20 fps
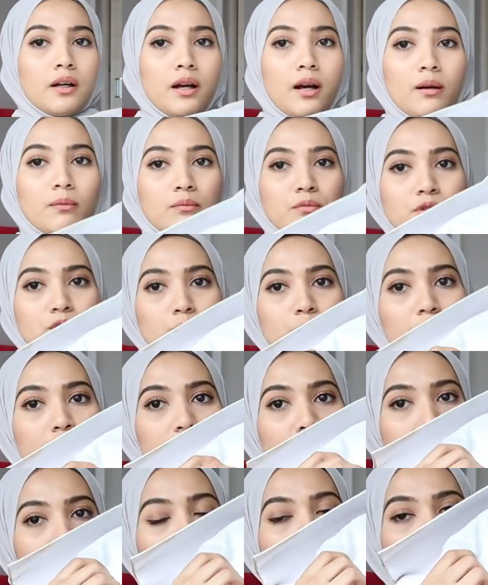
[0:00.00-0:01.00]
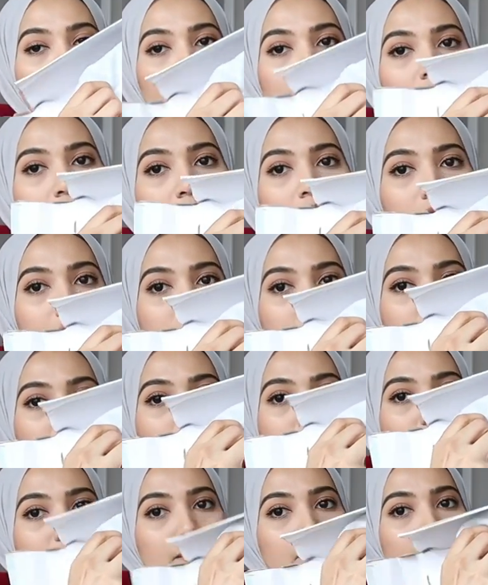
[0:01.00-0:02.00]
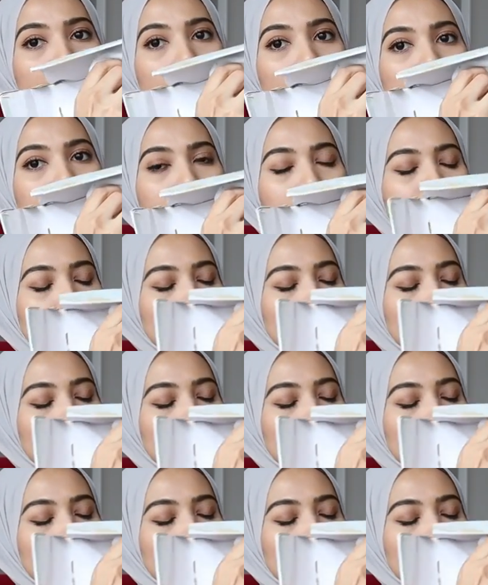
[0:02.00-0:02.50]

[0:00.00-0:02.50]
Comes with the dusty bag.